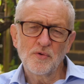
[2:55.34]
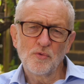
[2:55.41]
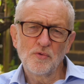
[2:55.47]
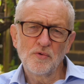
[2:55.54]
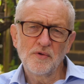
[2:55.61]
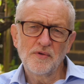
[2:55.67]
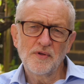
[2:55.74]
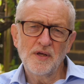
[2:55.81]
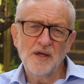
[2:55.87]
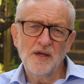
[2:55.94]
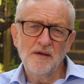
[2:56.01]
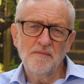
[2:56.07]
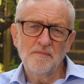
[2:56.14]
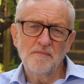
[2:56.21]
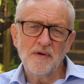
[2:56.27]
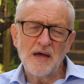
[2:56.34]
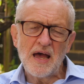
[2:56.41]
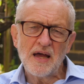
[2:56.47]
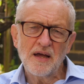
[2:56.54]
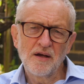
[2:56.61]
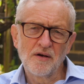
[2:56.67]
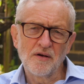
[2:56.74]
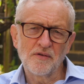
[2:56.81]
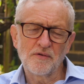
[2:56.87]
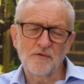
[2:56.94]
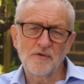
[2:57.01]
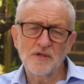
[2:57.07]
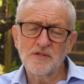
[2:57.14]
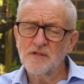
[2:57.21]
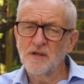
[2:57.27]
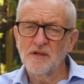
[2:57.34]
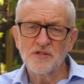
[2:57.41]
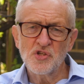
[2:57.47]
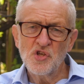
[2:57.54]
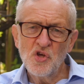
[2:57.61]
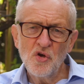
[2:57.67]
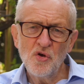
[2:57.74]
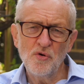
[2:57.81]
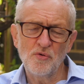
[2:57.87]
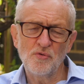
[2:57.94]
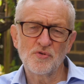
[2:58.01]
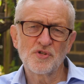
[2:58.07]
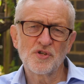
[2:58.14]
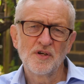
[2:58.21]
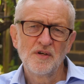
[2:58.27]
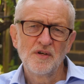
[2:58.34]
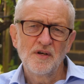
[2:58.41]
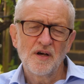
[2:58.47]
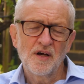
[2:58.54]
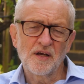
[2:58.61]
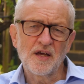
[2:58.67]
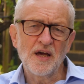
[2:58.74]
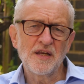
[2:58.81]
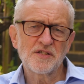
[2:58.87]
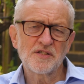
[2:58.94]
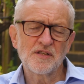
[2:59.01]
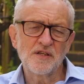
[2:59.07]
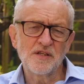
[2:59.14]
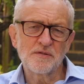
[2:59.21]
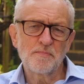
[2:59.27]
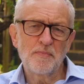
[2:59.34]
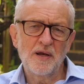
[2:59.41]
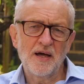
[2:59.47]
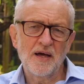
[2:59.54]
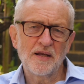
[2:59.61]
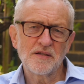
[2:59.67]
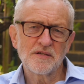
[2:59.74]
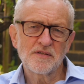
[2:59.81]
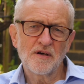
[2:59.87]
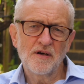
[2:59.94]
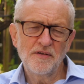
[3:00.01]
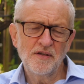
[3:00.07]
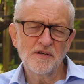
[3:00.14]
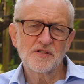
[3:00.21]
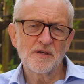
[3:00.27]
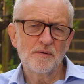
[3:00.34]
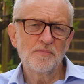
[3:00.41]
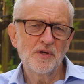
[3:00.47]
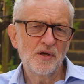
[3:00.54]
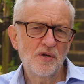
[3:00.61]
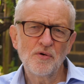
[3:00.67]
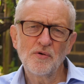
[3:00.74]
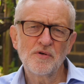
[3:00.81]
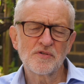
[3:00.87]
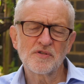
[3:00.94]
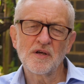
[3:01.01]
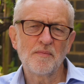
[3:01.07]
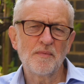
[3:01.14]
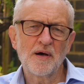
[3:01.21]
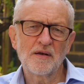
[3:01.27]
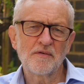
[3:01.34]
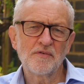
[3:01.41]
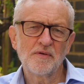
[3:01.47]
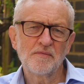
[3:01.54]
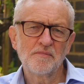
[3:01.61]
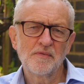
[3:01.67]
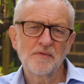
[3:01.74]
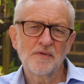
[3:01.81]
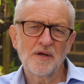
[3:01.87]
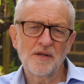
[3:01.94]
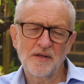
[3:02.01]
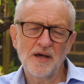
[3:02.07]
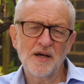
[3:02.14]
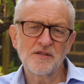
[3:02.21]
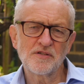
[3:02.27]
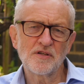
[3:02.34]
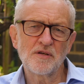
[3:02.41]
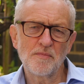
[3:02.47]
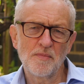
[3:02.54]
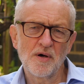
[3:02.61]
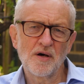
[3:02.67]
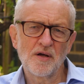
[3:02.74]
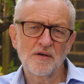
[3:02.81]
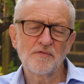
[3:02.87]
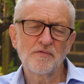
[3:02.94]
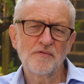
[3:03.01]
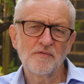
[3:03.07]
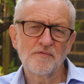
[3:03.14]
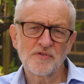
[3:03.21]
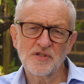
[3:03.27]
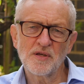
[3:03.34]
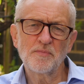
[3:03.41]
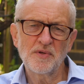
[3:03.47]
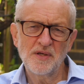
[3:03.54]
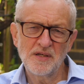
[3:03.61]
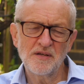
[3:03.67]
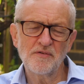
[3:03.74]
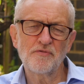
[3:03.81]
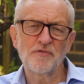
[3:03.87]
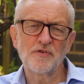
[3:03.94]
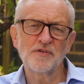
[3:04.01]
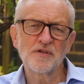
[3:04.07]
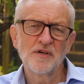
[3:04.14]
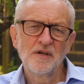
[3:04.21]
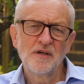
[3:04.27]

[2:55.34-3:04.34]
all the anger there is, and it's huge, against these plans, I think something good has come out of it. And that is a demand for something different